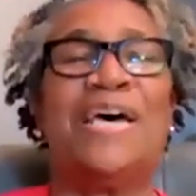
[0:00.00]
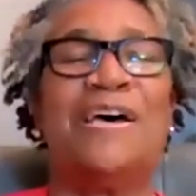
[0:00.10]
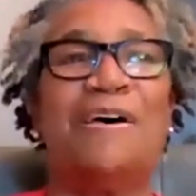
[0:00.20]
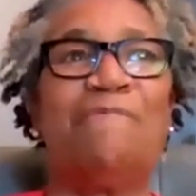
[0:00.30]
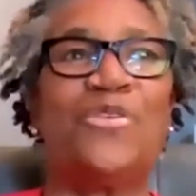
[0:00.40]

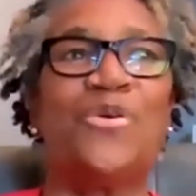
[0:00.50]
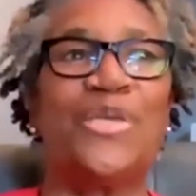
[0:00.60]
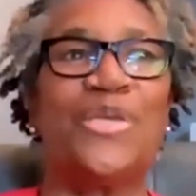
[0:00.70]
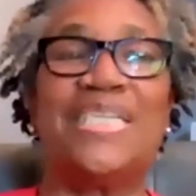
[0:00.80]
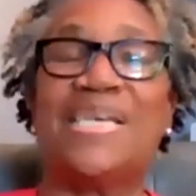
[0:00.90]
Um,
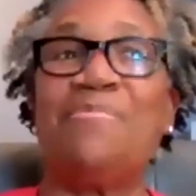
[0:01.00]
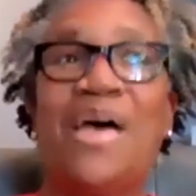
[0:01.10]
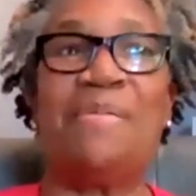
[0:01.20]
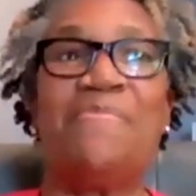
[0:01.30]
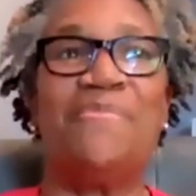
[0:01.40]
so yes, I'm
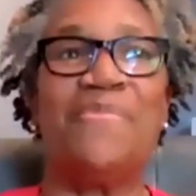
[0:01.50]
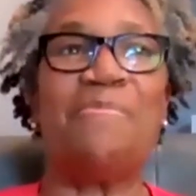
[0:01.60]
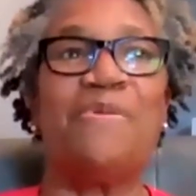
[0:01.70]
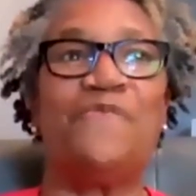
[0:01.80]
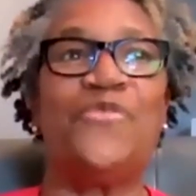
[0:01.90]
I'm
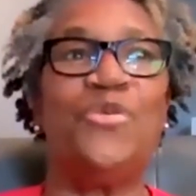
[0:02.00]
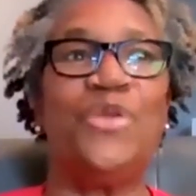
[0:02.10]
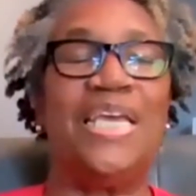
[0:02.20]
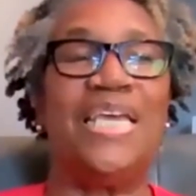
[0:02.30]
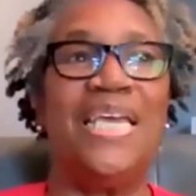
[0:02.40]
I'm a
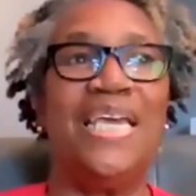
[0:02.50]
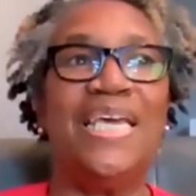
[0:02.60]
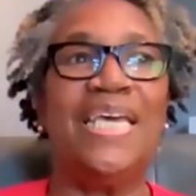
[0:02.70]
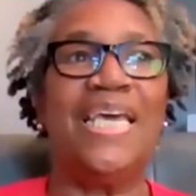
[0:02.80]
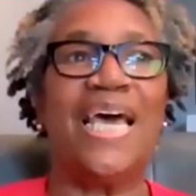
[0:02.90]
foodie.
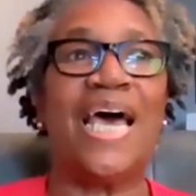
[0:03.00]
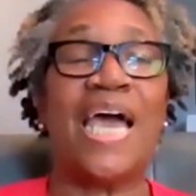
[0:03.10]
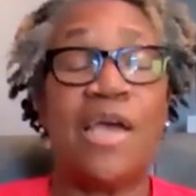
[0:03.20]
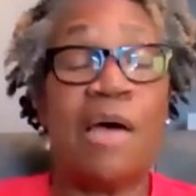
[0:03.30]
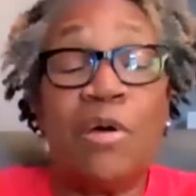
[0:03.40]

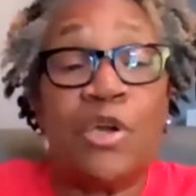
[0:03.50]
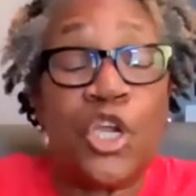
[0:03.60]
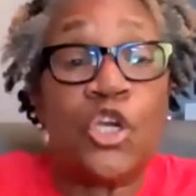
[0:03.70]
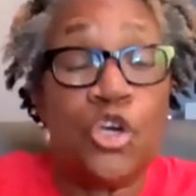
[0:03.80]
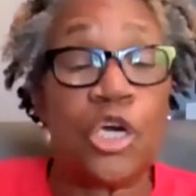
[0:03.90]
I, am a
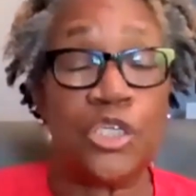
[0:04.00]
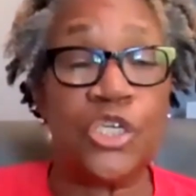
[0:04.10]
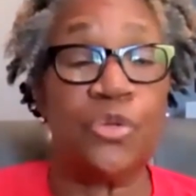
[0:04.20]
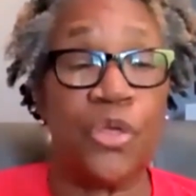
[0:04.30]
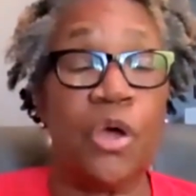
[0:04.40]
good cook
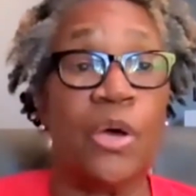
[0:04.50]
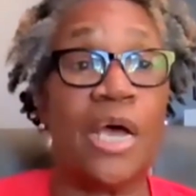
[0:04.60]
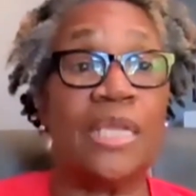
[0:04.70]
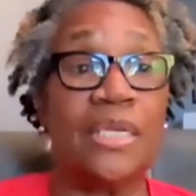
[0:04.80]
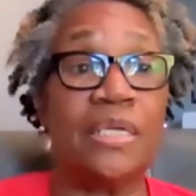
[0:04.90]
too, though.
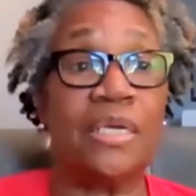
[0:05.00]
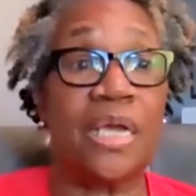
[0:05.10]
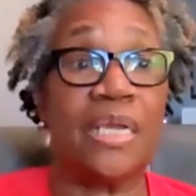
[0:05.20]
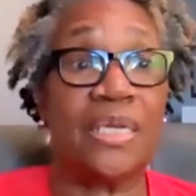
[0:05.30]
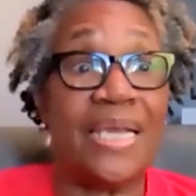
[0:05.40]
I,
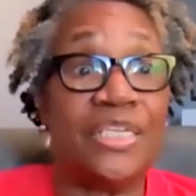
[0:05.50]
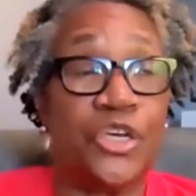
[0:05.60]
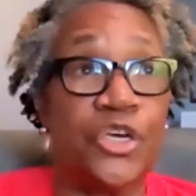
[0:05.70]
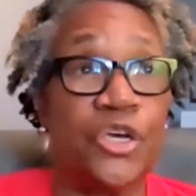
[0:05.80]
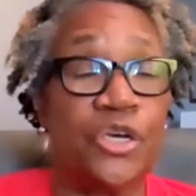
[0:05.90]
uh, like to
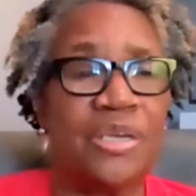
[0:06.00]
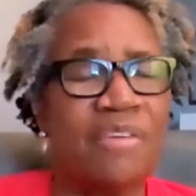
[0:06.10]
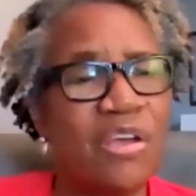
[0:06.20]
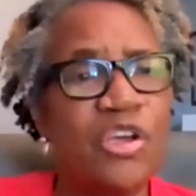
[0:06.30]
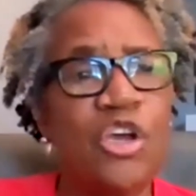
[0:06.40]
cook.
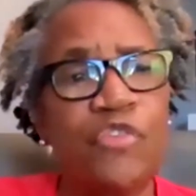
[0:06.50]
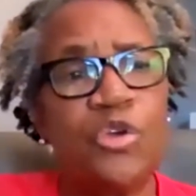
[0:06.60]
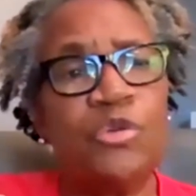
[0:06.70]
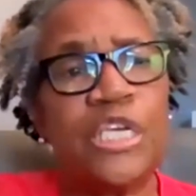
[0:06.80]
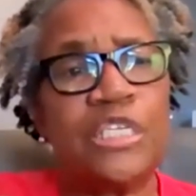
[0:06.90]
Have I cooked for
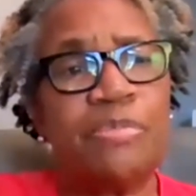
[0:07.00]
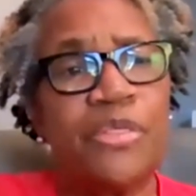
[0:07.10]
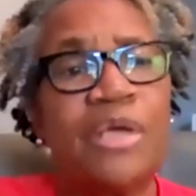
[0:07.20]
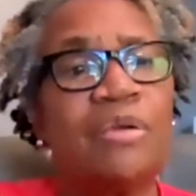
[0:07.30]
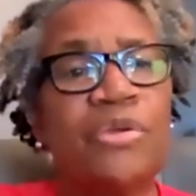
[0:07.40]
you,
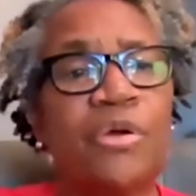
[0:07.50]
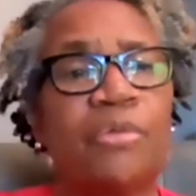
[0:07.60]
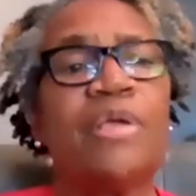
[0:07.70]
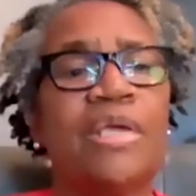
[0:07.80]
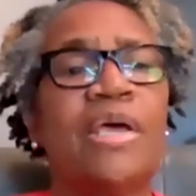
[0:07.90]
Elizabeth? I don't
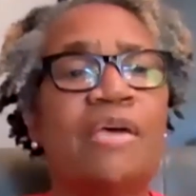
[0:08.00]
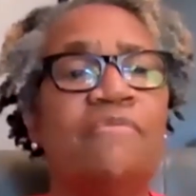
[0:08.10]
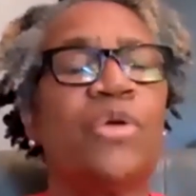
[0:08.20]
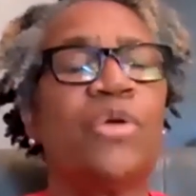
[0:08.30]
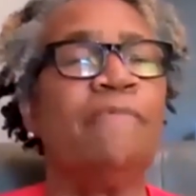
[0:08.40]
know. Yeah, I
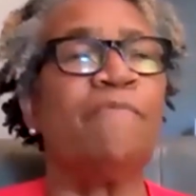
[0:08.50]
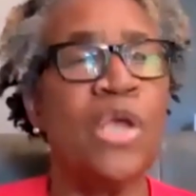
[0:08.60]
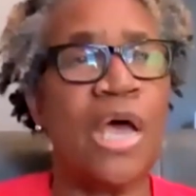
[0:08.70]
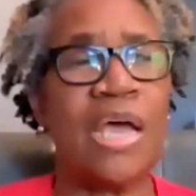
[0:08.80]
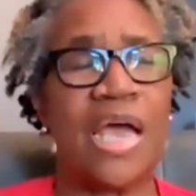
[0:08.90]
have. Okay.
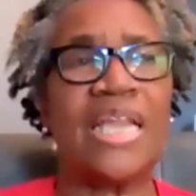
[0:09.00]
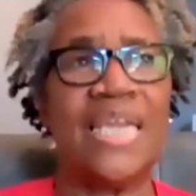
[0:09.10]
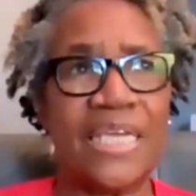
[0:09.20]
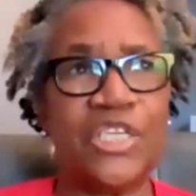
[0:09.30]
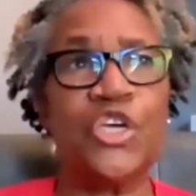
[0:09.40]
I, I,
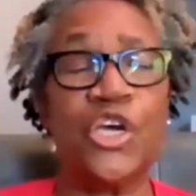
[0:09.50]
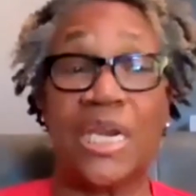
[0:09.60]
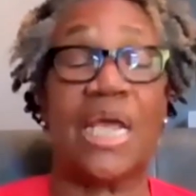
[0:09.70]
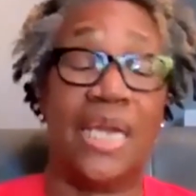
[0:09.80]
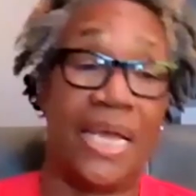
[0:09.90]
like to cook
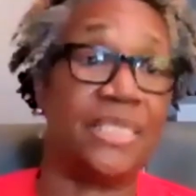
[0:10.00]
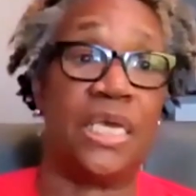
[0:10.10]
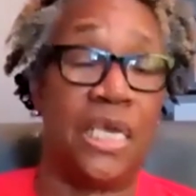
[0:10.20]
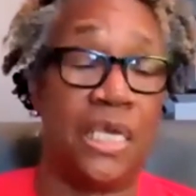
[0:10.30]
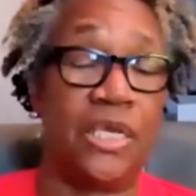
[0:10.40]
and I like
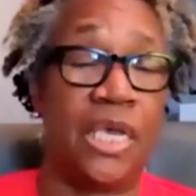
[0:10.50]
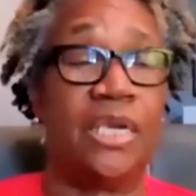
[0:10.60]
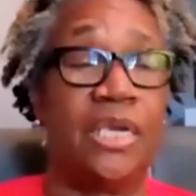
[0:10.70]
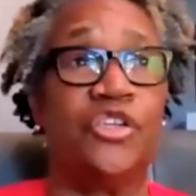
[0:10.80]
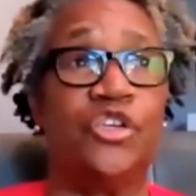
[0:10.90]
to eat.
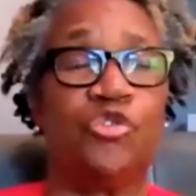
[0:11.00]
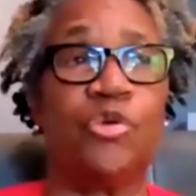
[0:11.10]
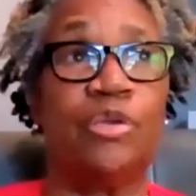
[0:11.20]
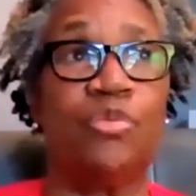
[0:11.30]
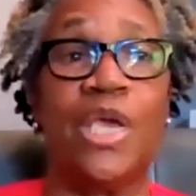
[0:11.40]
And in
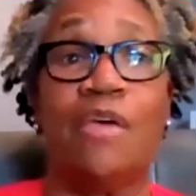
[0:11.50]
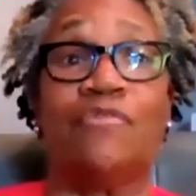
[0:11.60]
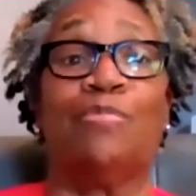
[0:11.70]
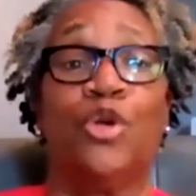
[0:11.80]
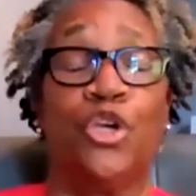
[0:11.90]
Detroit, we
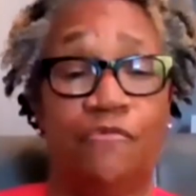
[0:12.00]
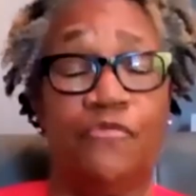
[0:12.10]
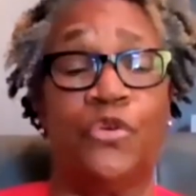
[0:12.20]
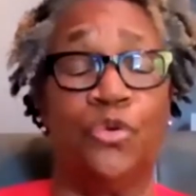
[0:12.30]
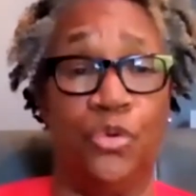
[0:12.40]
have some good
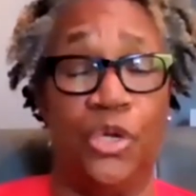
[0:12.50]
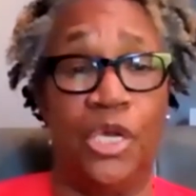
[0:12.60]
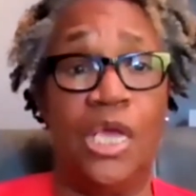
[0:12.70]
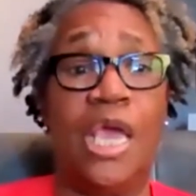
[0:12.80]
food.